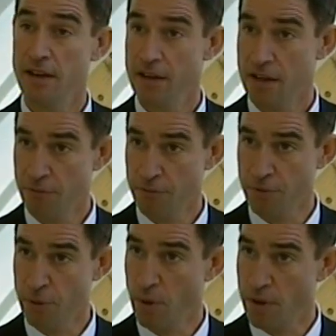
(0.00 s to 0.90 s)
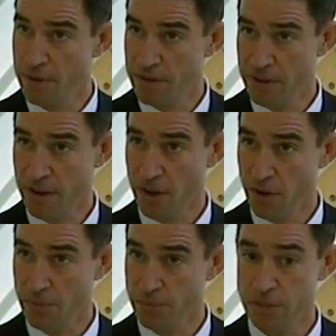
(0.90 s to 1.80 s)
come from the way we live in our
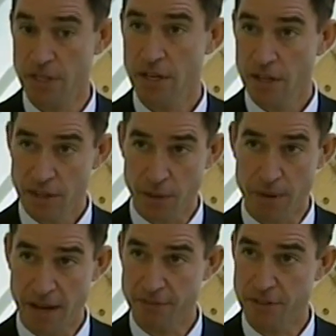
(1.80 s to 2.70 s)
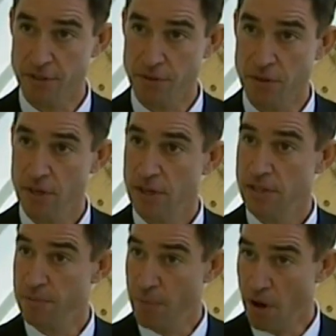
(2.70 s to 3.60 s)
homes, then we have to
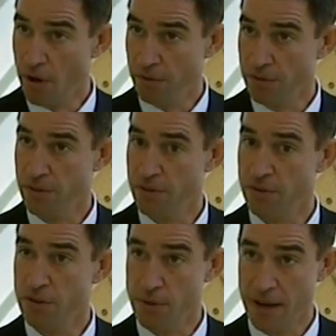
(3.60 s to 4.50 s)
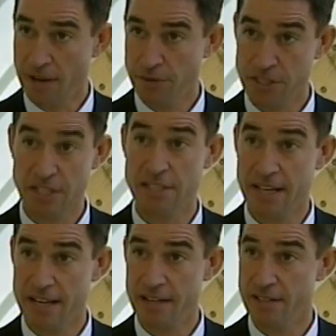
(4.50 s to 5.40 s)
demand that new houses in
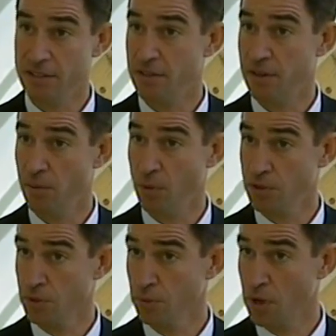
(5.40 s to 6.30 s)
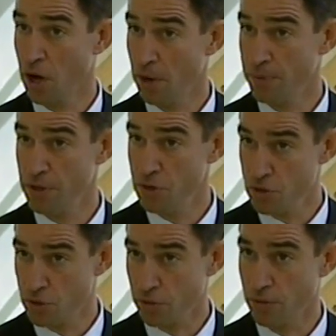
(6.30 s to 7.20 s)
ten years are, are what's called carbon
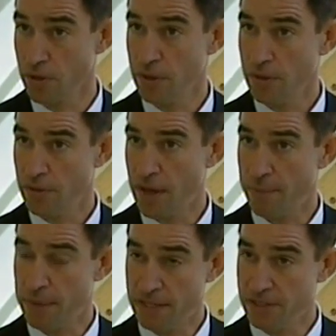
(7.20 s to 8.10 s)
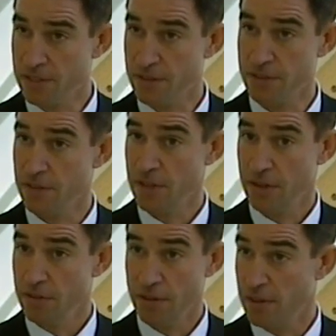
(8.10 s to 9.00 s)
neutral. That means that,
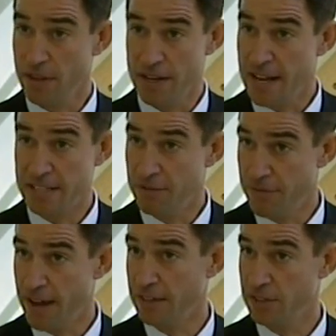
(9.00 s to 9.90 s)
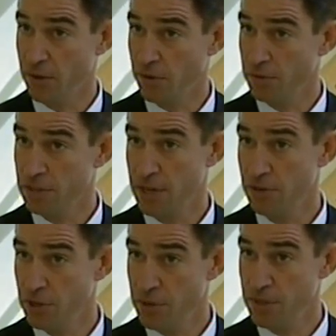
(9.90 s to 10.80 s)
that their net effect on C O
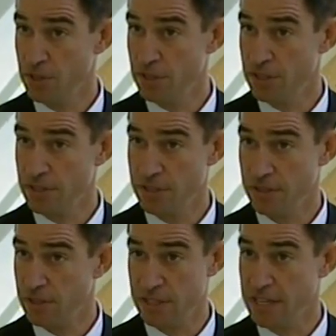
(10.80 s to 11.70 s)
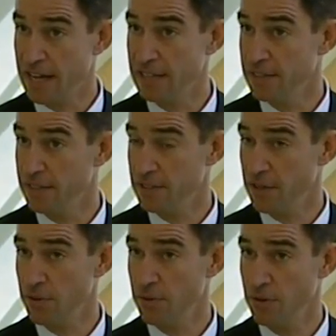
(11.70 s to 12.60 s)
two emissions is, is negated, there's
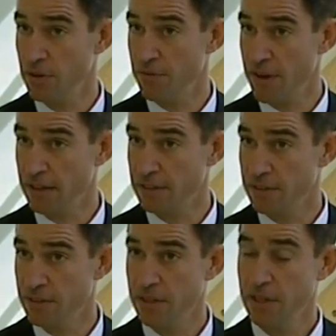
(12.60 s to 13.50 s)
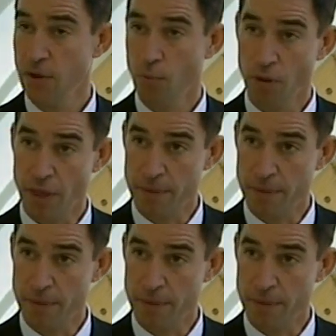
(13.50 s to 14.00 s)
no effect. What that